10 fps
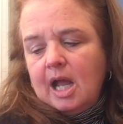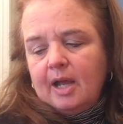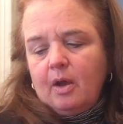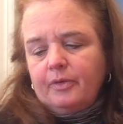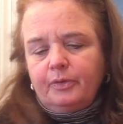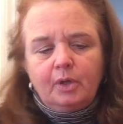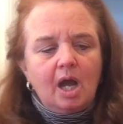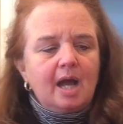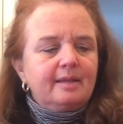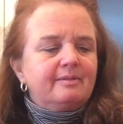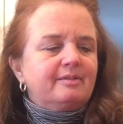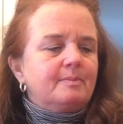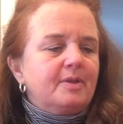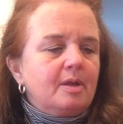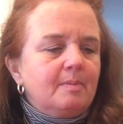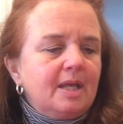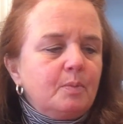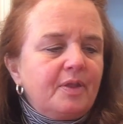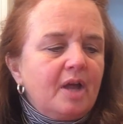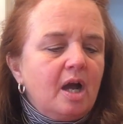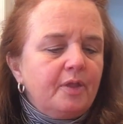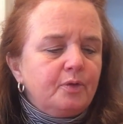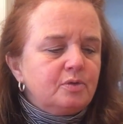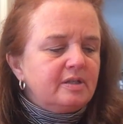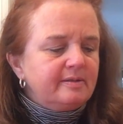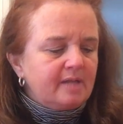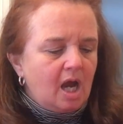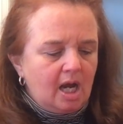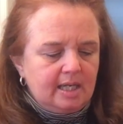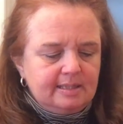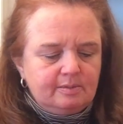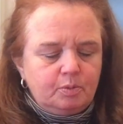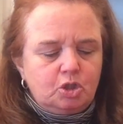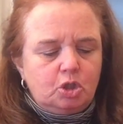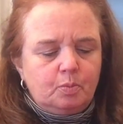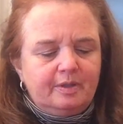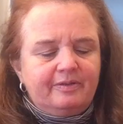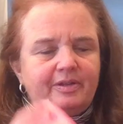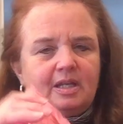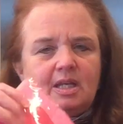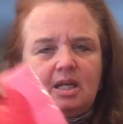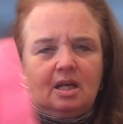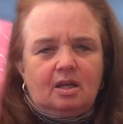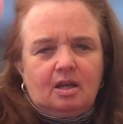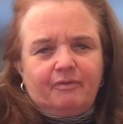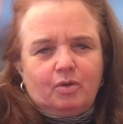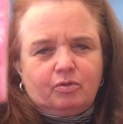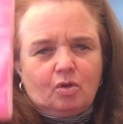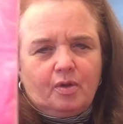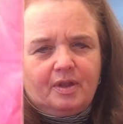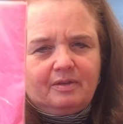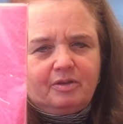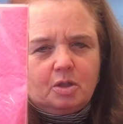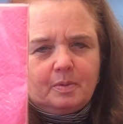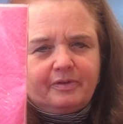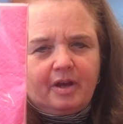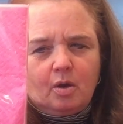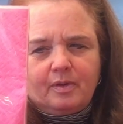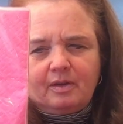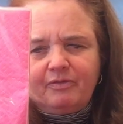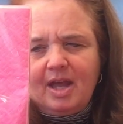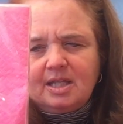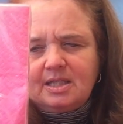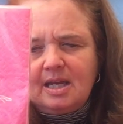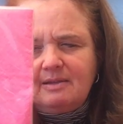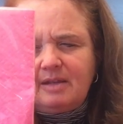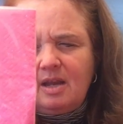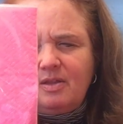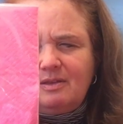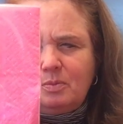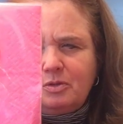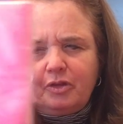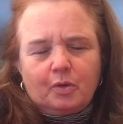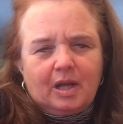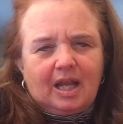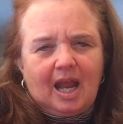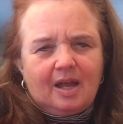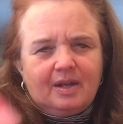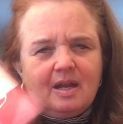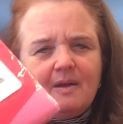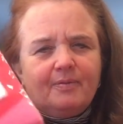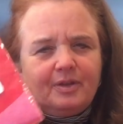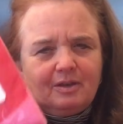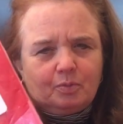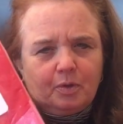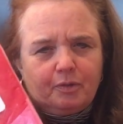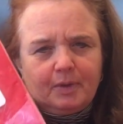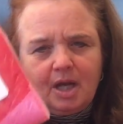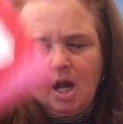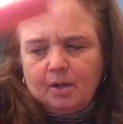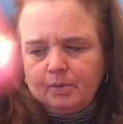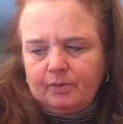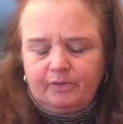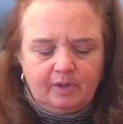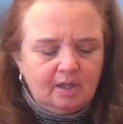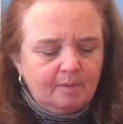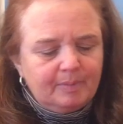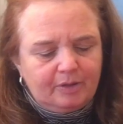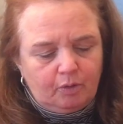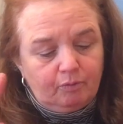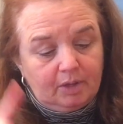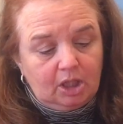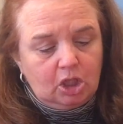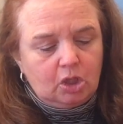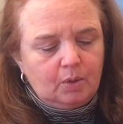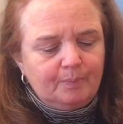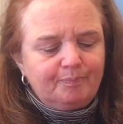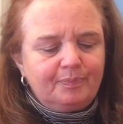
I also got some of them with other designs, which you would see, if you saw this, you would say, oh, that's Valentine's Day. This was 30 count. These were $3, but they're really cute.